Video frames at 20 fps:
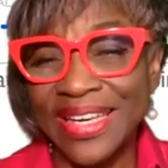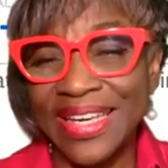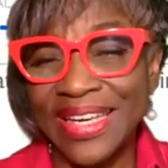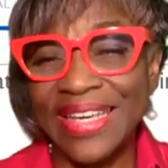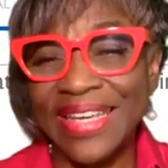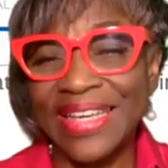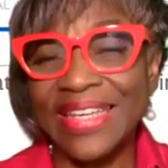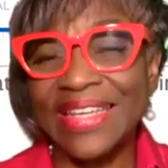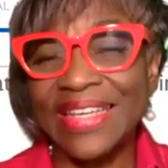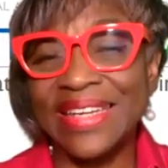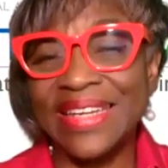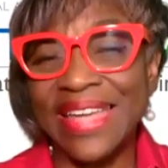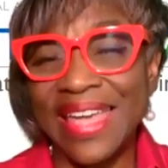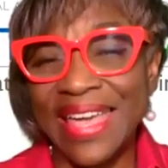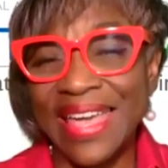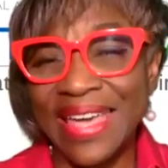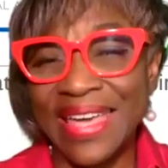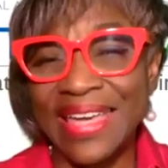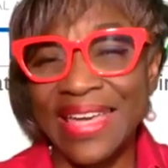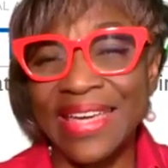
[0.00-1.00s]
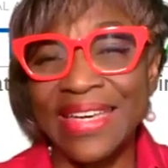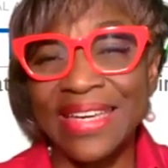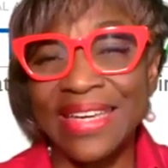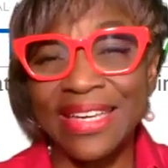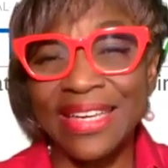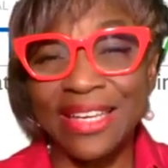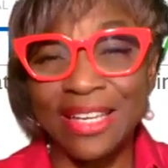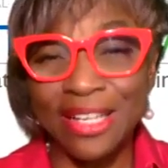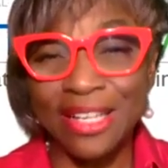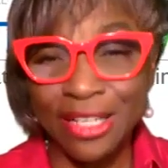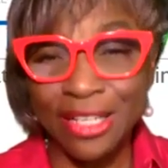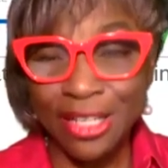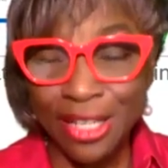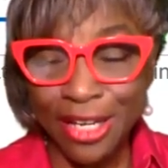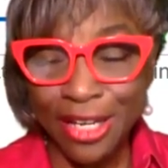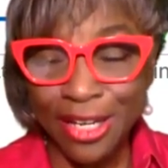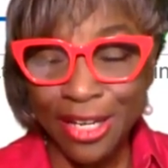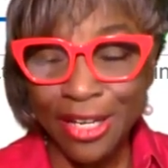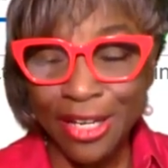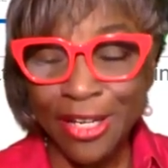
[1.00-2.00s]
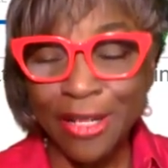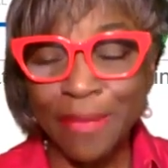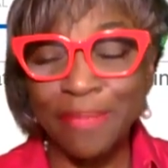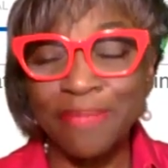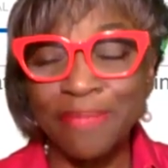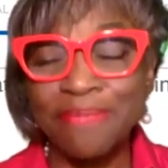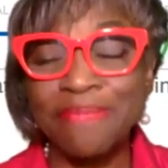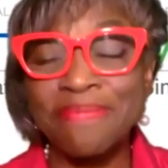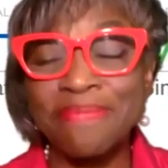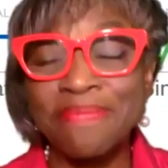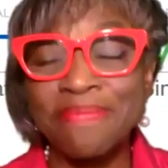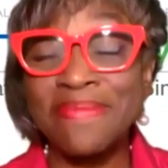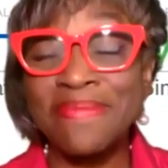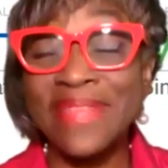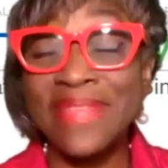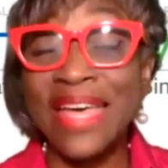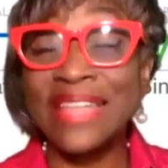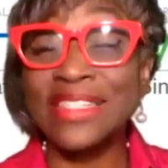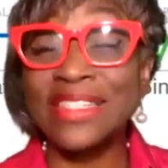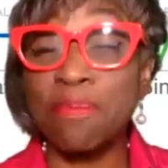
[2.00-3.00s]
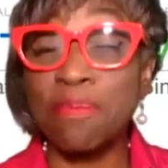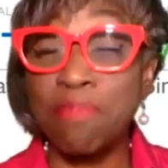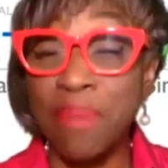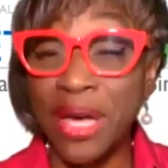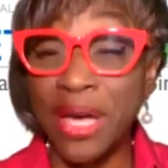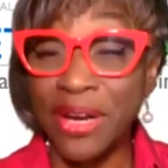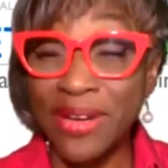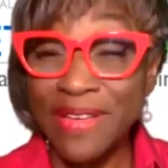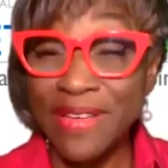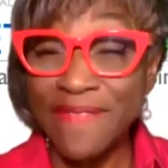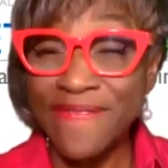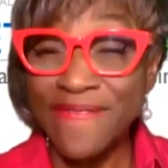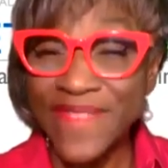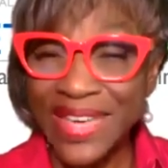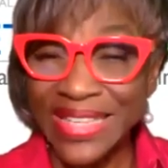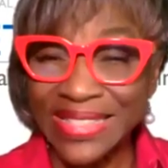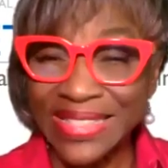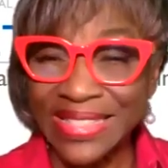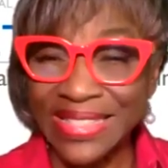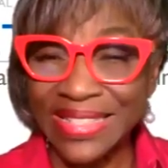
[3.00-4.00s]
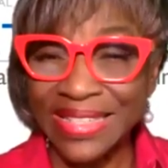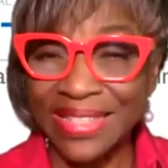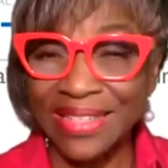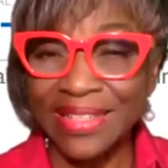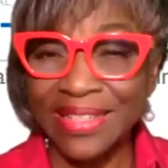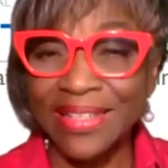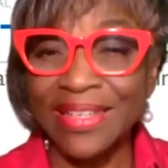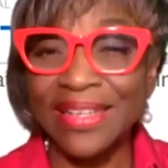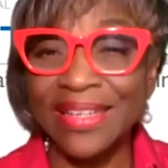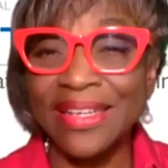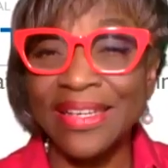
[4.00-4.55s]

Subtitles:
in a club that's a better investing